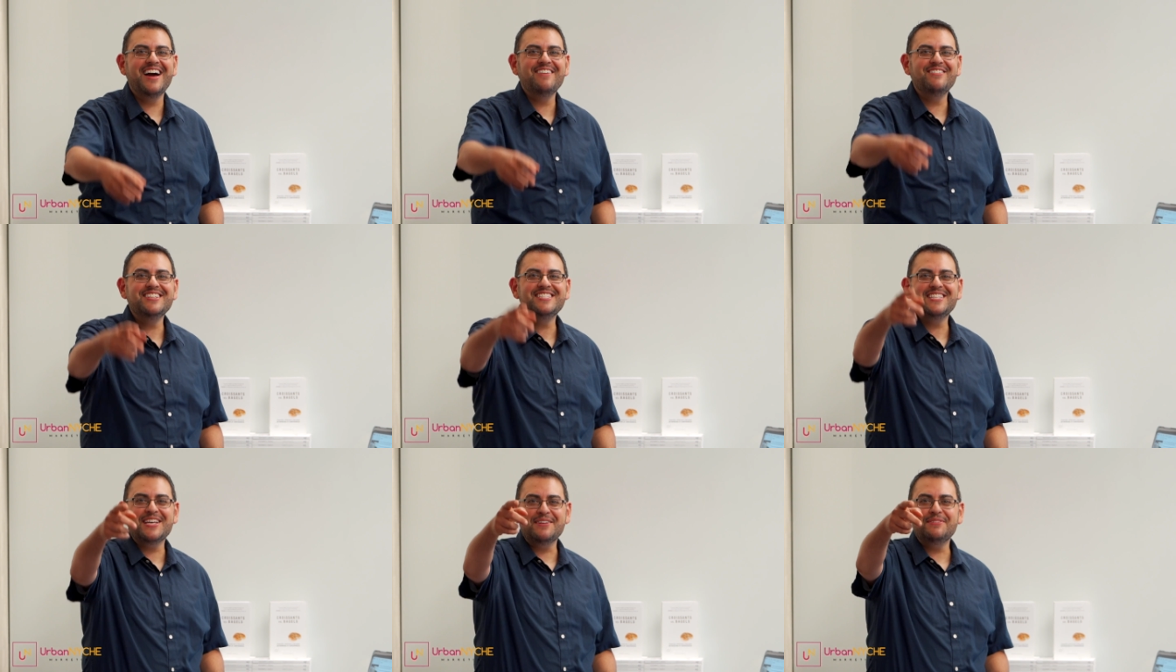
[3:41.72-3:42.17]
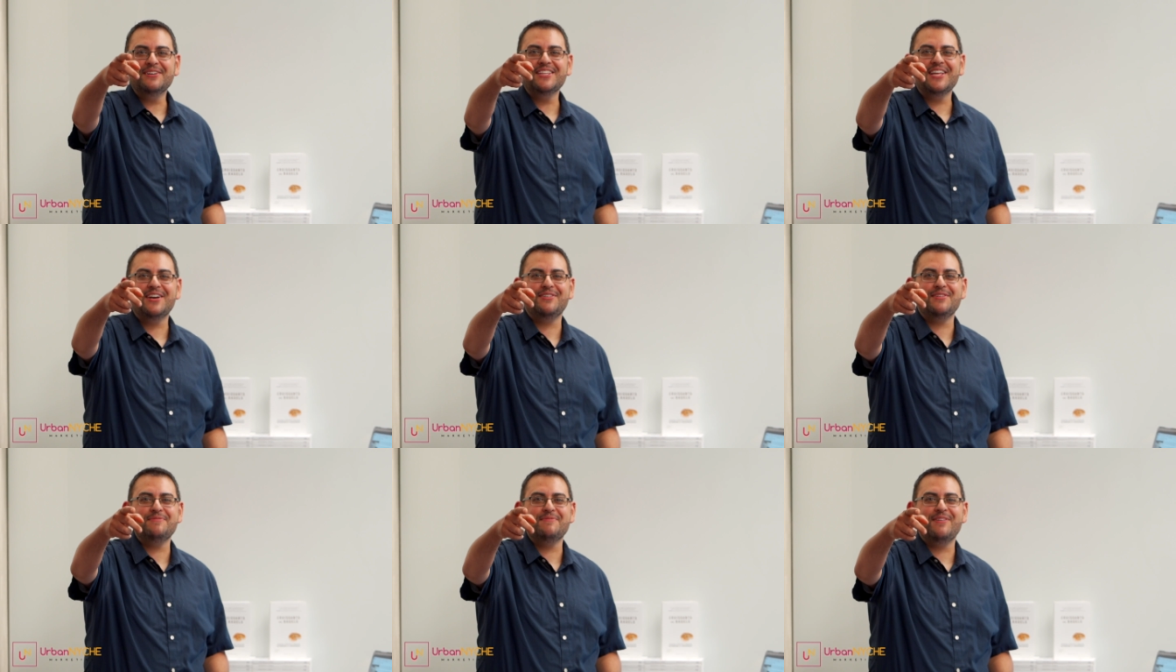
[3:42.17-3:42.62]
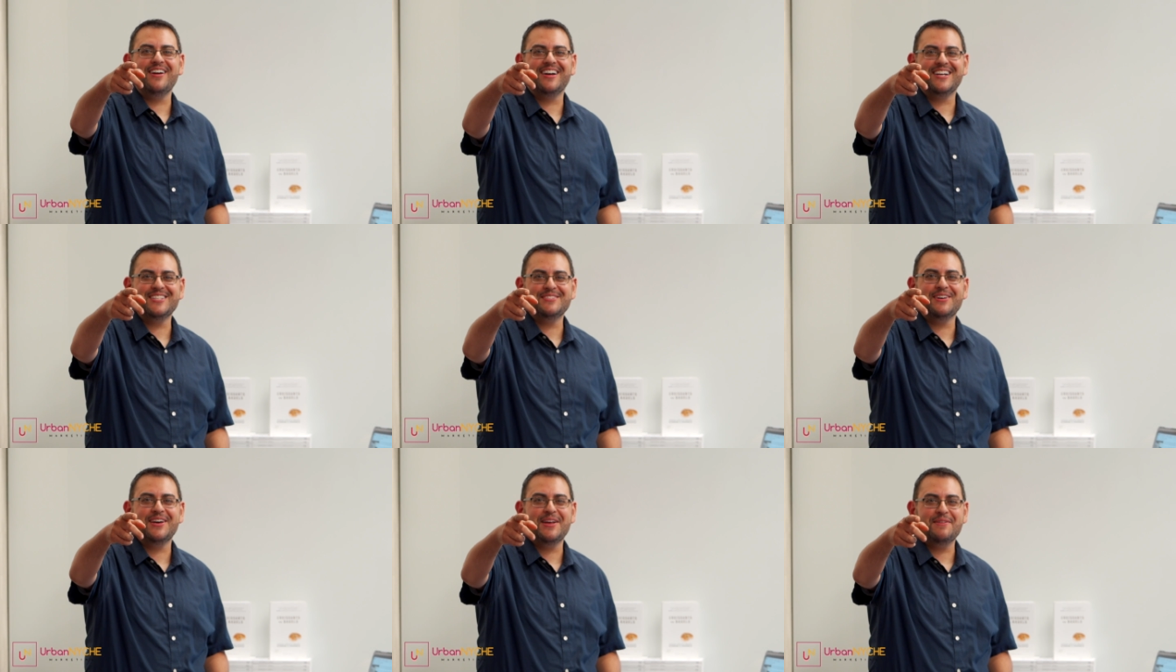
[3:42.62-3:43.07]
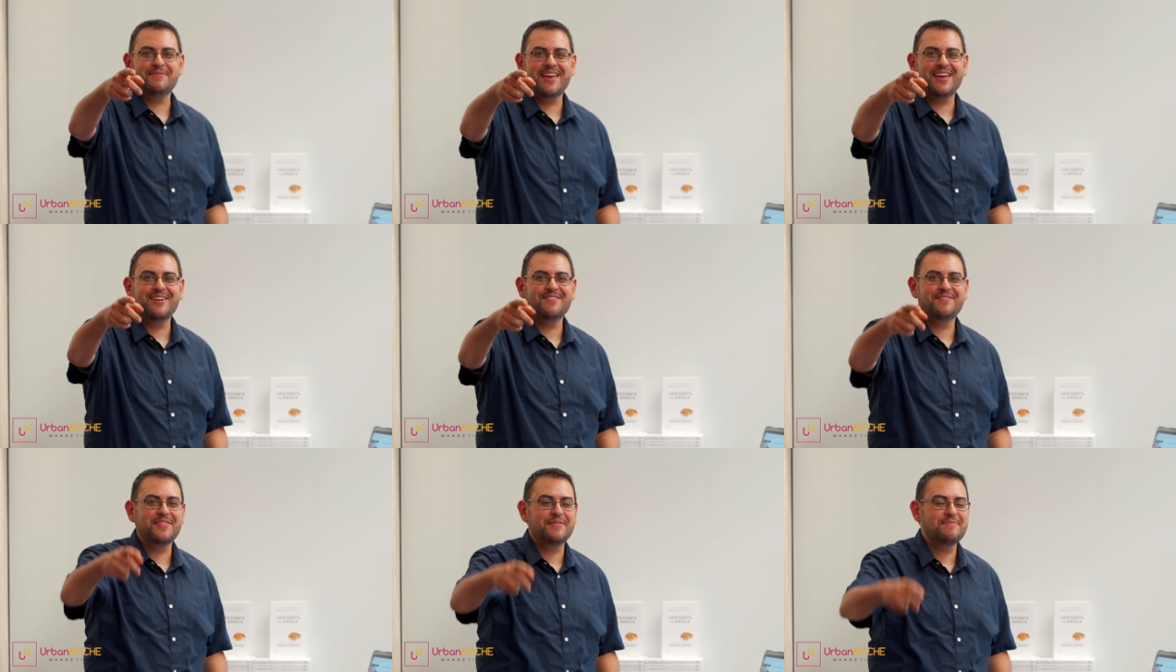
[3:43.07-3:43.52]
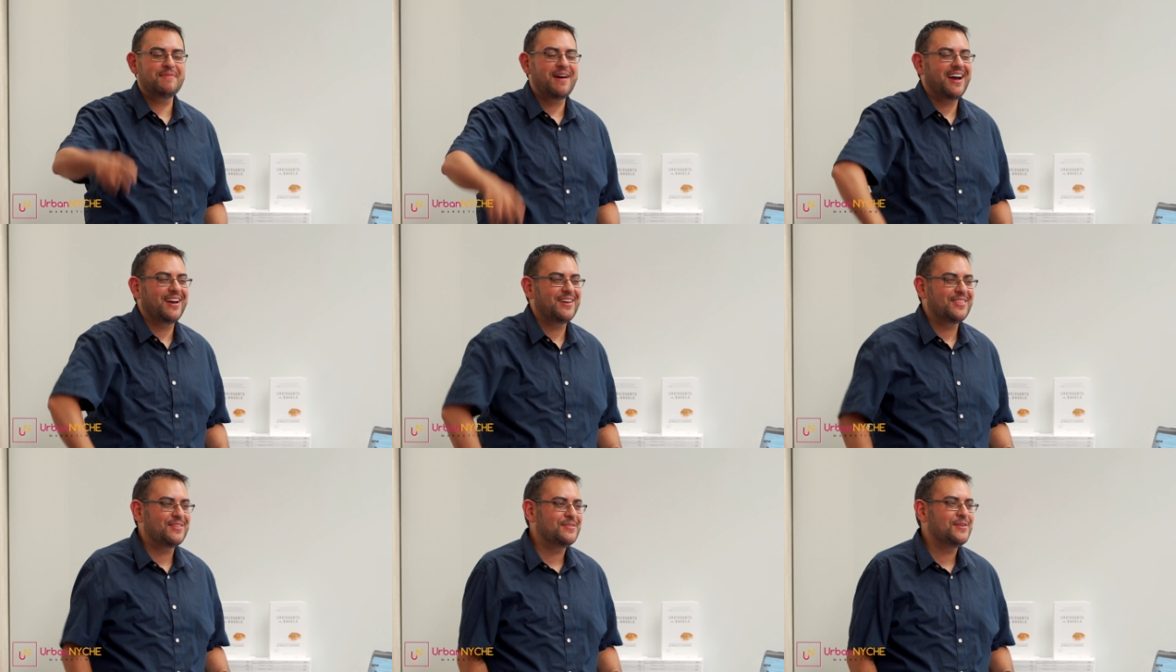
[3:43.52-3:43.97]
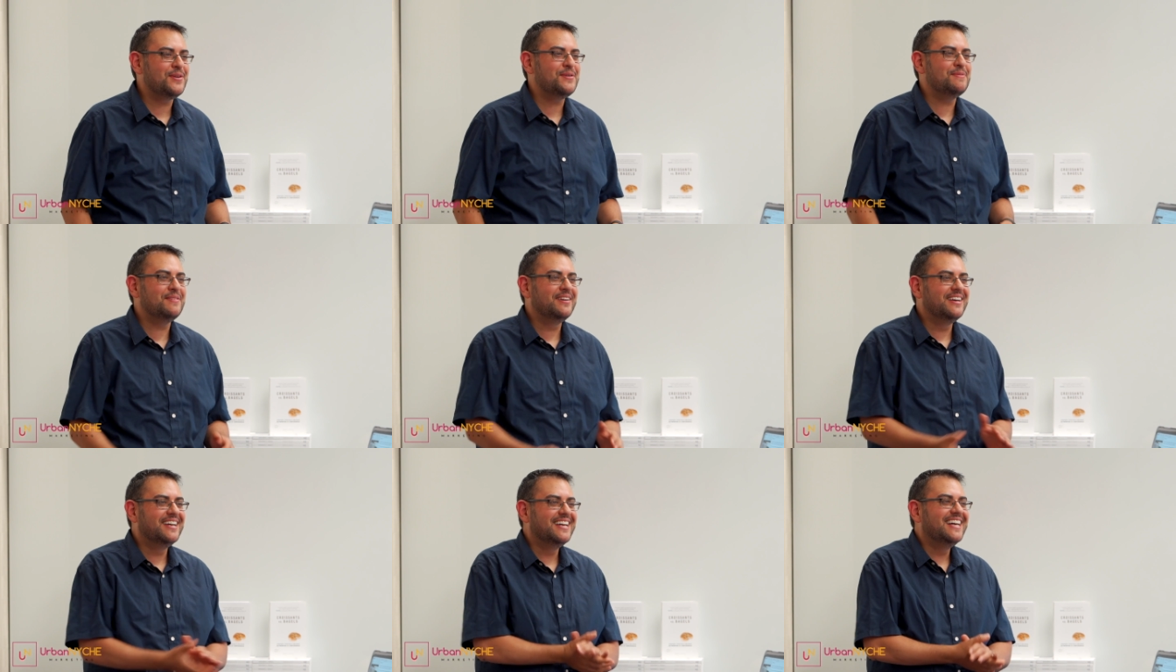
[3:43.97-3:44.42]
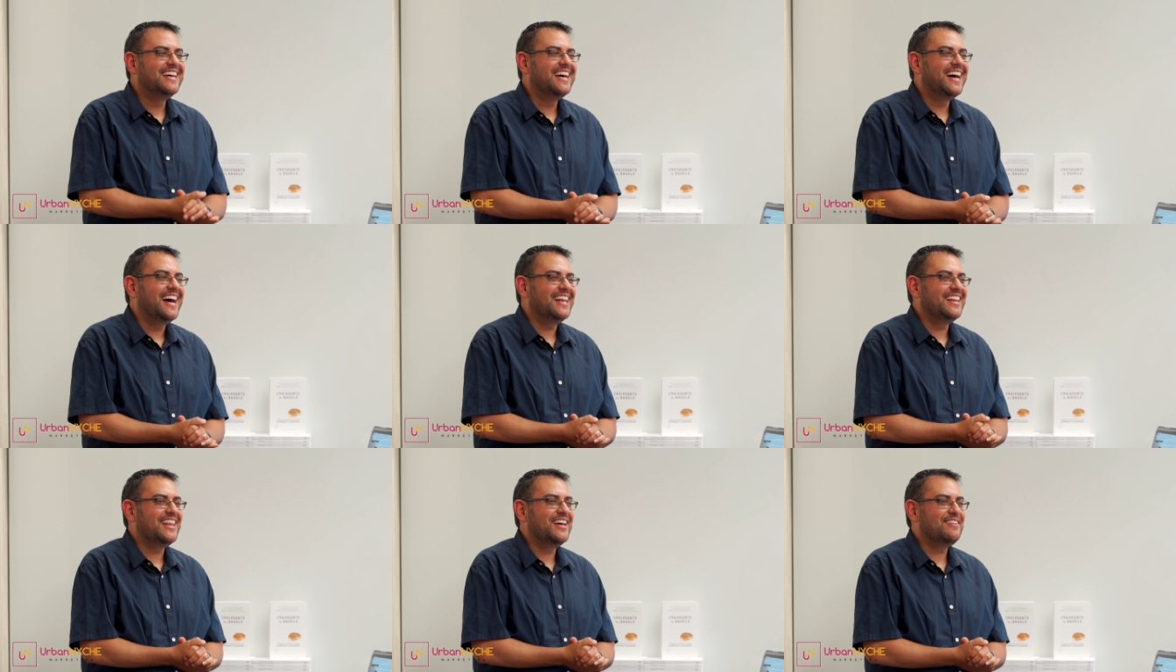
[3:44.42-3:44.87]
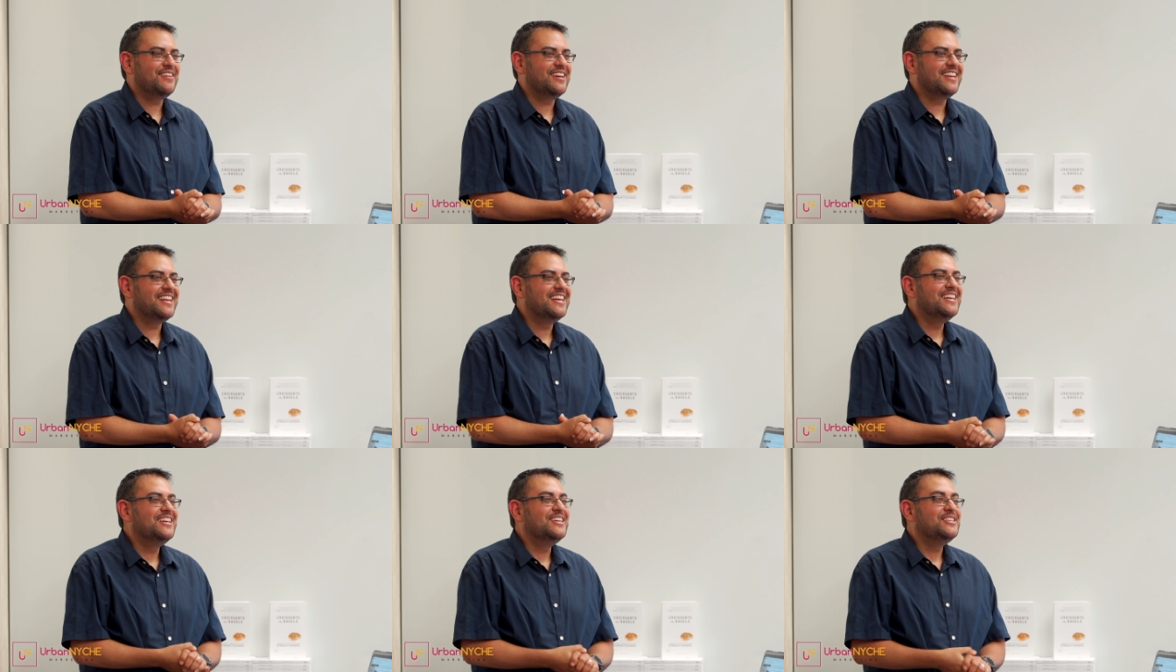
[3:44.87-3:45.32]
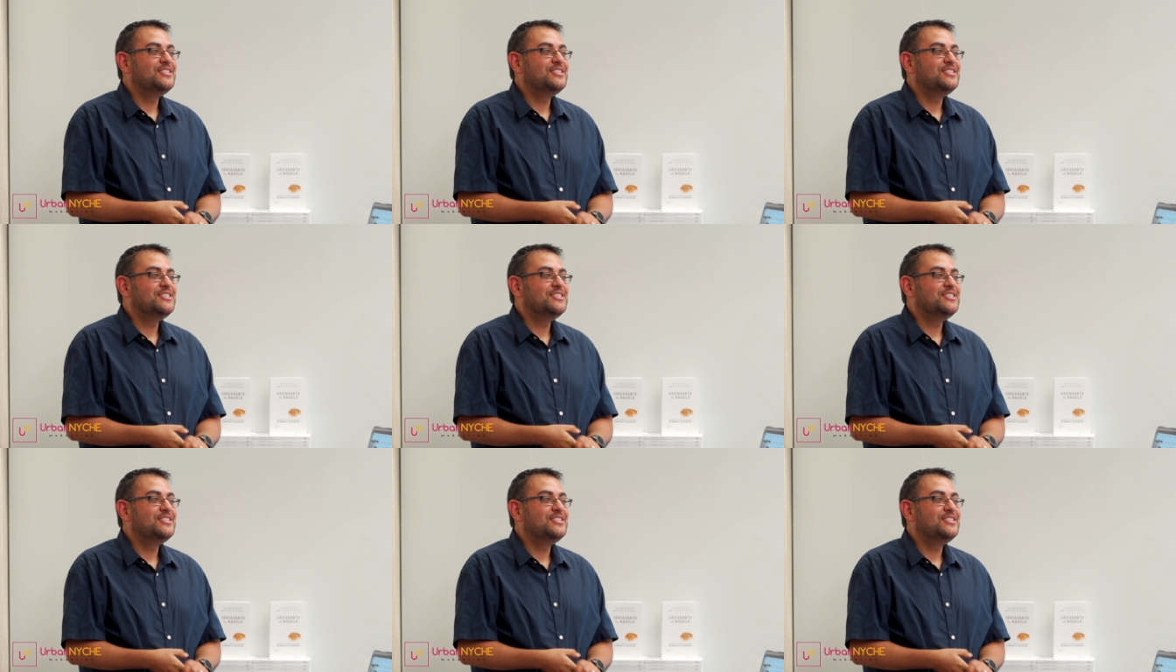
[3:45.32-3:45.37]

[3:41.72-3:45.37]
I resemble that remark is what I'm getting from the back of the room. Mm-hmm. I love it.